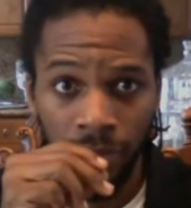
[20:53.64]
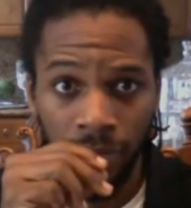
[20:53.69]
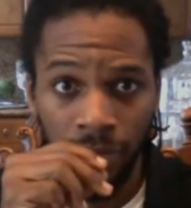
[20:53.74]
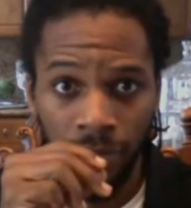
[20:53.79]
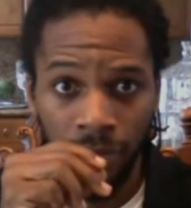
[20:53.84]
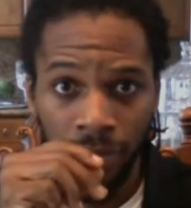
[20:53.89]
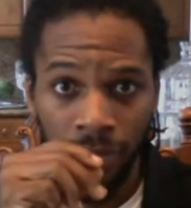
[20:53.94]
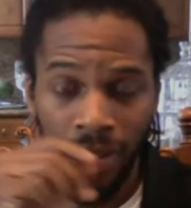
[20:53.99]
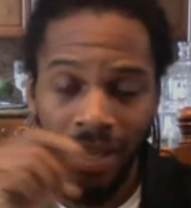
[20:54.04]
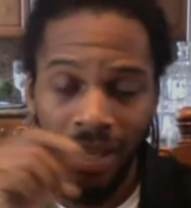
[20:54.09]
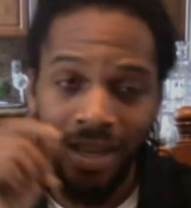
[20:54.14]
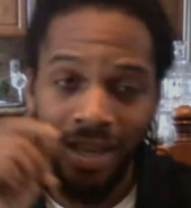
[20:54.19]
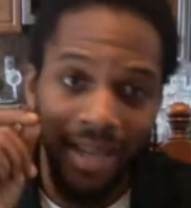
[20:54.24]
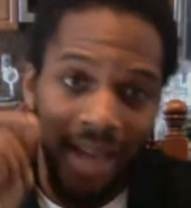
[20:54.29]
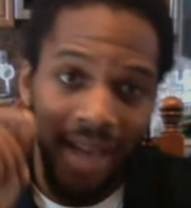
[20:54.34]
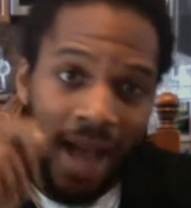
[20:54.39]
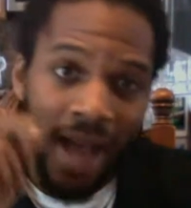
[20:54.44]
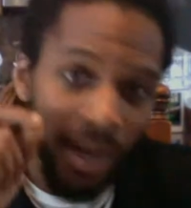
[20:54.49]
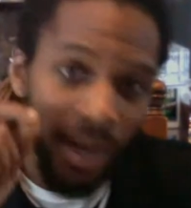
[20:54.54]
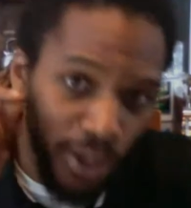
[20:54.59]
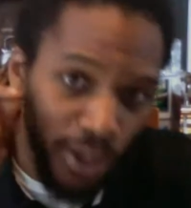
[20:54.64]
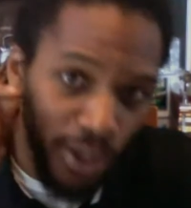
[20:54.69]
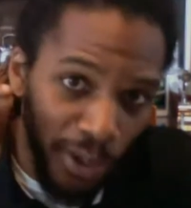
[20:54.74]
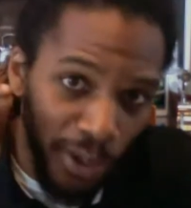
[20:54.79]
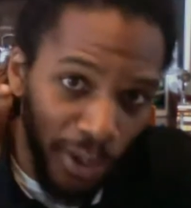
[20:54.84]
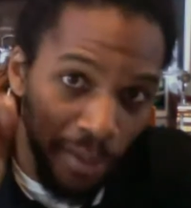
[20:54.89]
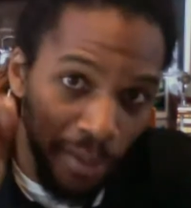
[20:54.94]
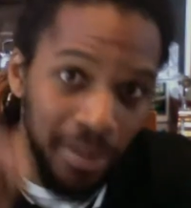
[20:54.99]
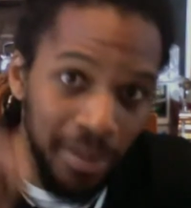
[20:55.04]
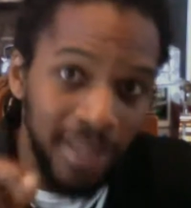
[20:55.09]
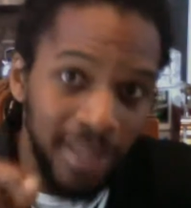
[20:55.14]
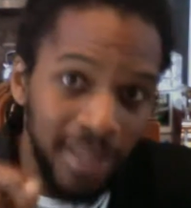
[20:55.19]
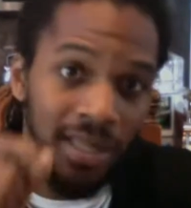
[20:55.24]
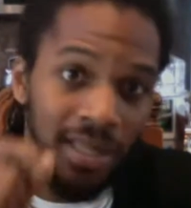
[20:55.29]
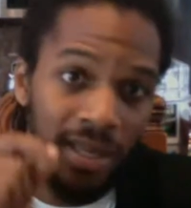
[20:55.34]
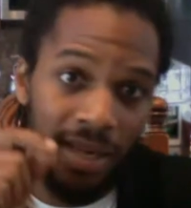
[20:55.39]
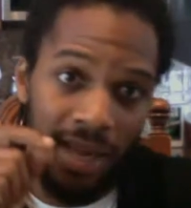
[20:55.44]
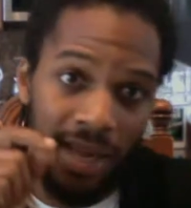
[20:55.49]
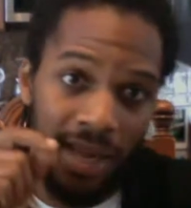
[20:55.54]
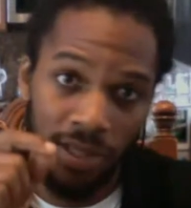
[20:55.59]
then you're not going to want to miss the
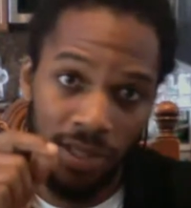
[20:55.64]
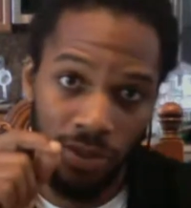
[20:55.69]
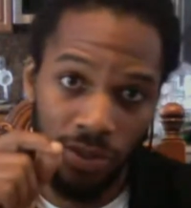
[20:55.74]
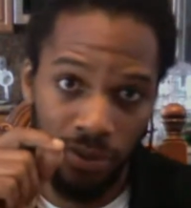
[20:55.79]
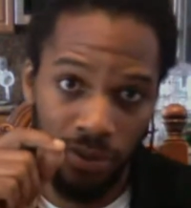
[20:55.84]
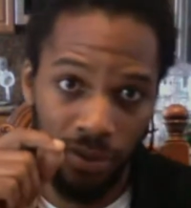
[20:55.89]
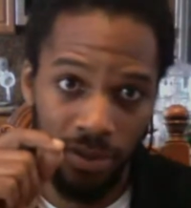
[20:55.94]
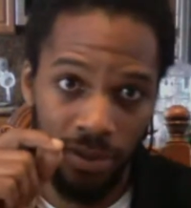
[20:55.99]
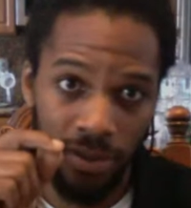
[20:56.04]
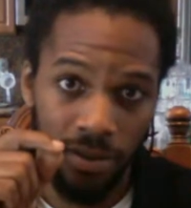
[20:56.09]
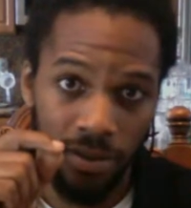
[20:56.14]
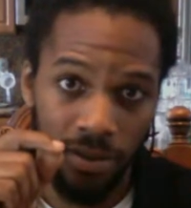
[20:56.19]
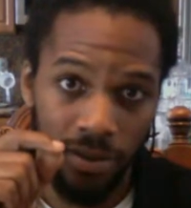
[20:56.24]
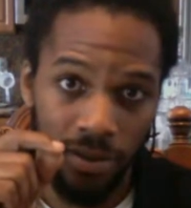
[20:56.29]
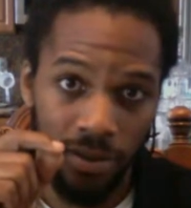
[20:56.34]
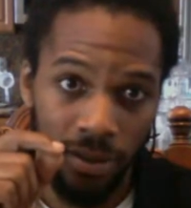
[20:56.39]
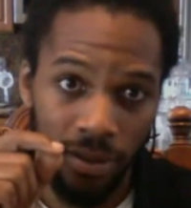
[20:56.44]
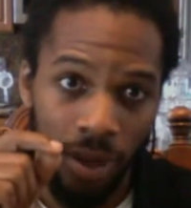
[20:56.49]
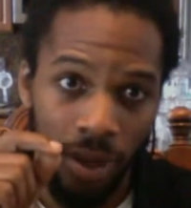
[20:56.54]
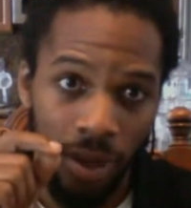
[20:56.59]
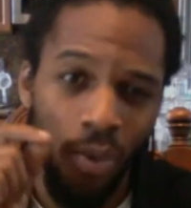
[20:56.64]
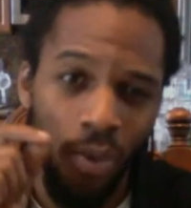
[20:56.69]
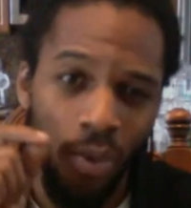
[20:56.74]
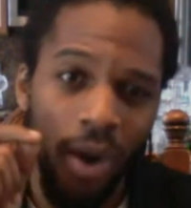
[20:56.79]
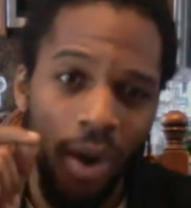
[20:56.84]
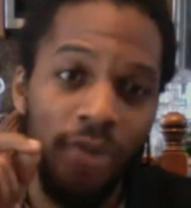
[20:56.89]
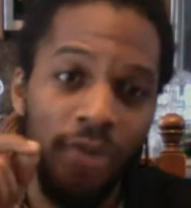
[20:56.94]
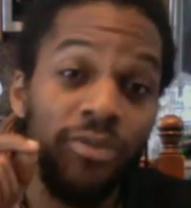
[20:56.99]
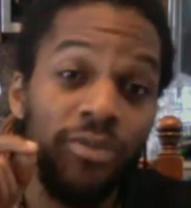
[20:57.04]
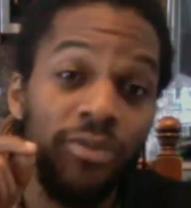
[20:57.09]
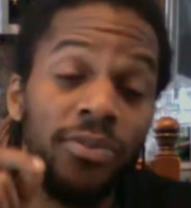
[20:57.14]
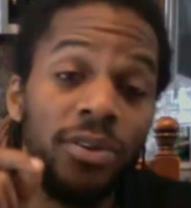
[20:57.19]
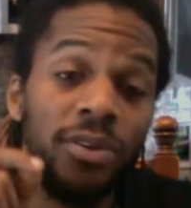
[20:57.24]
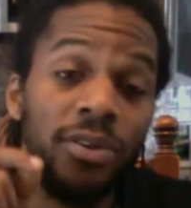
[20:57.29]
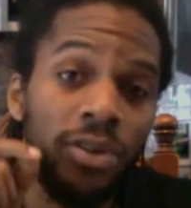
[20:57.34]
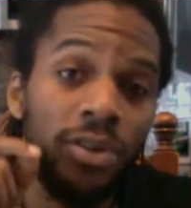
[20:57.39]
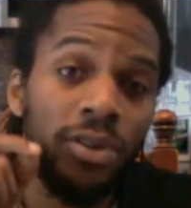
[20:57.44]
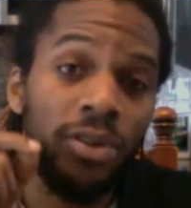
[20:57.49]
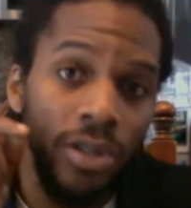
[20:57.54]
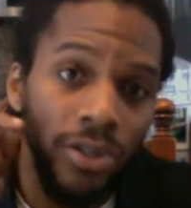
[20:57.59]
next one, where I
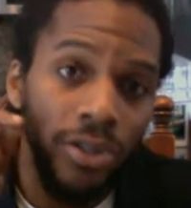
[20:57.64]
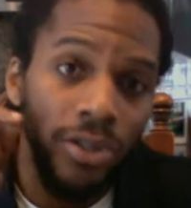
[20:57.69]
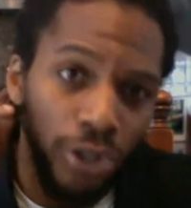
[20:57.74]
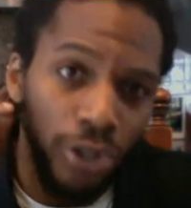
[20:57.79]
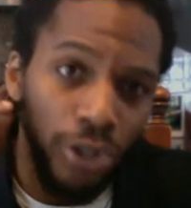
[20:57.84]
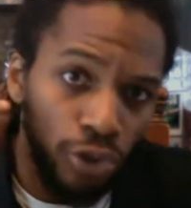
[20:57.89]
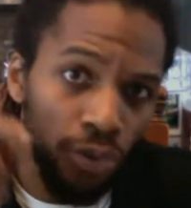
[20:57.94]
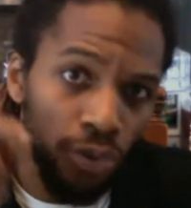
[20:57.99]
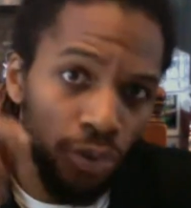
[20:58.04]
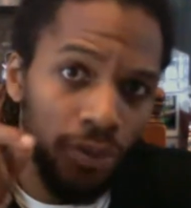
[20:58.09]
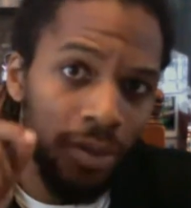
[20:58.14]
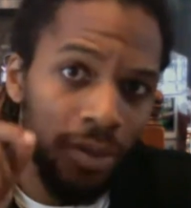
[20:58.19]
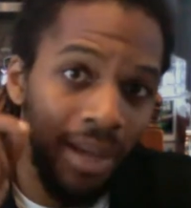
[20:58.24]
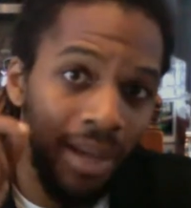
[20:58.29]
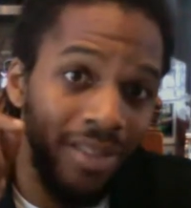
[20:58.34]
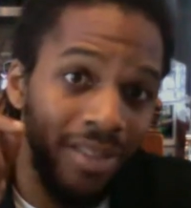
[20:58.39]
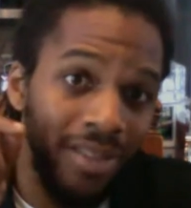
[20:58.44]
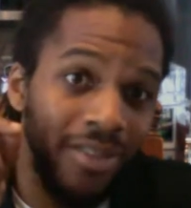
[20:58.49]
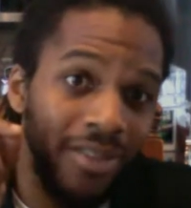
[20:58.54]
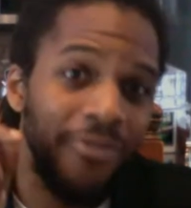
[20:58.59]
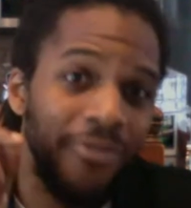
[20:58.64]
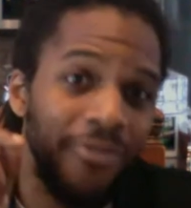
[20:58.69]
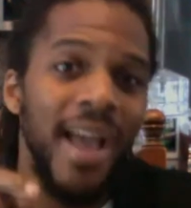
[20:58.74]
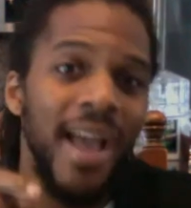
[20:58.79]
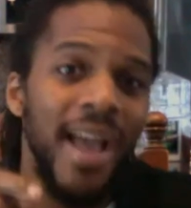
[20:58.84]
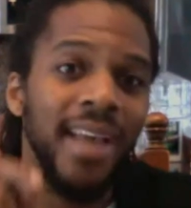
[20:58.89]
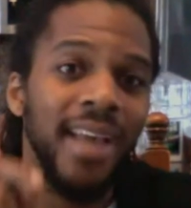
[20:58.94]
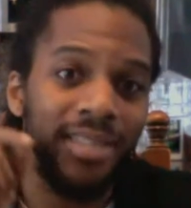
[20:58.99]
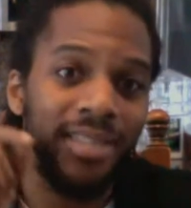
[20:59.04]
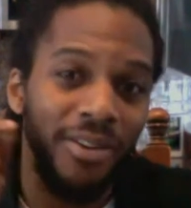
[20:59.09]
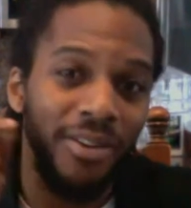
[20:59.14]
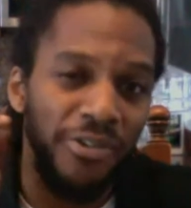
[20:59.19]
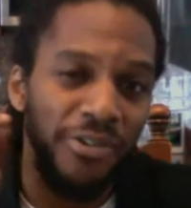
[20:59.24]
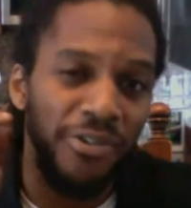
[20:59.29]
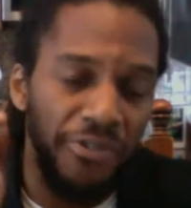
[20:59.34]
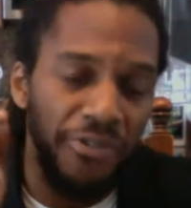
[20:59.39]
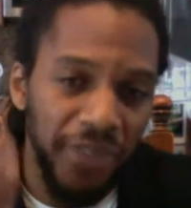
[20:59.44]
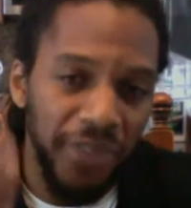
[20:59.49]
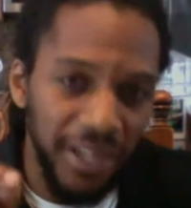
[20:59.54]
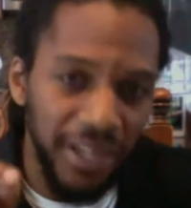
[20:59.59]
reveal the truth about the facts and the
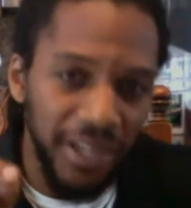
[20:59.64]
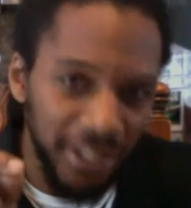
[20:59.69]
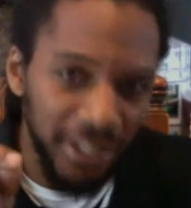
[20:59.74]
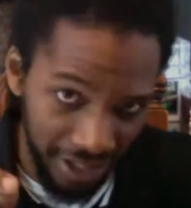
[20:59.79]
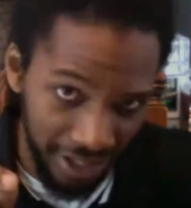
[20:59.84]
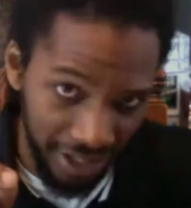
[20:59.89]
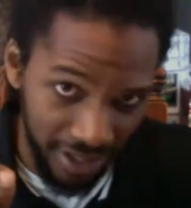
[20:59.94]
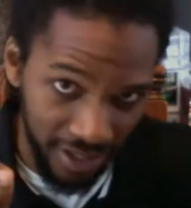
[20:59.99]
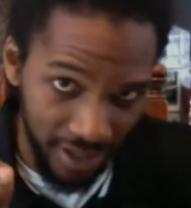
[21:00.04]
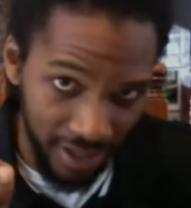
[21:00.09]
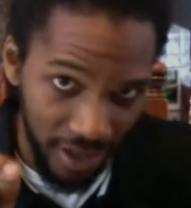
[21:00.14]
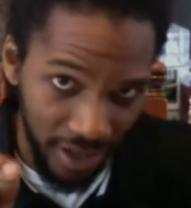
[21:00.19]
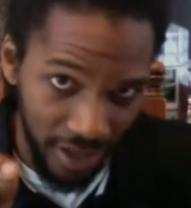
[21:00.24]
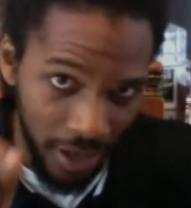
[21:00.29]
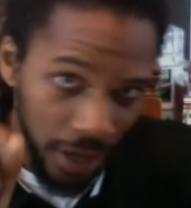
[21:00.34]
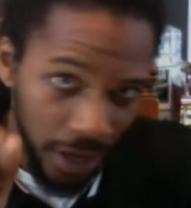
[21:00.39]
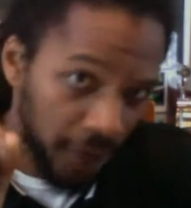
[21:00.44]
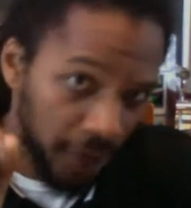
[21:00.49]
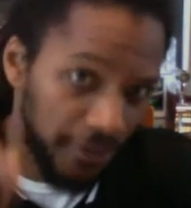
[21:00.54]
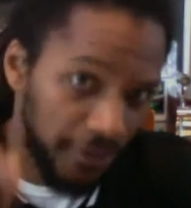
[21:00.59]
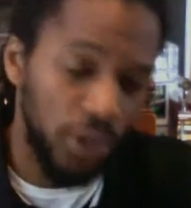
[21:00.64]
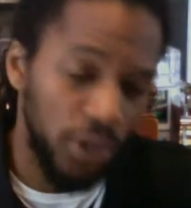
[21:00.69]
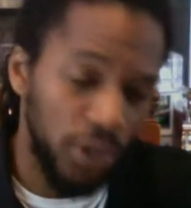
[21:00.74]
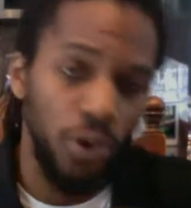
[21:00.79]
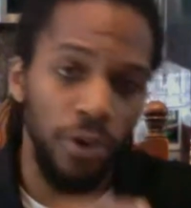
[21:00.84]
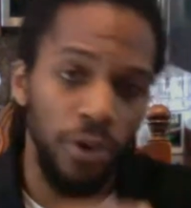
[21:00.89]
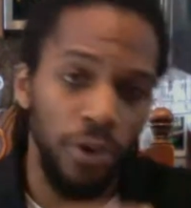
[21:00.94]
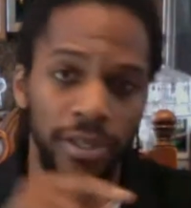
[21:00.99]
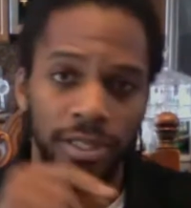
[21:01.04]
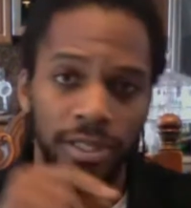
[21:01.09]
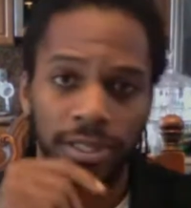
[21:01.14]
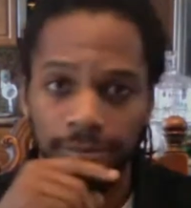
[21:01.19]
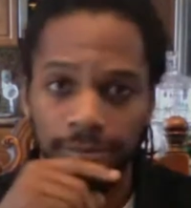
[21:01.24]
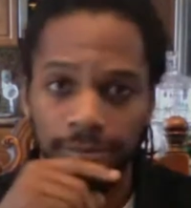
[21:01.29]
fiction of stories.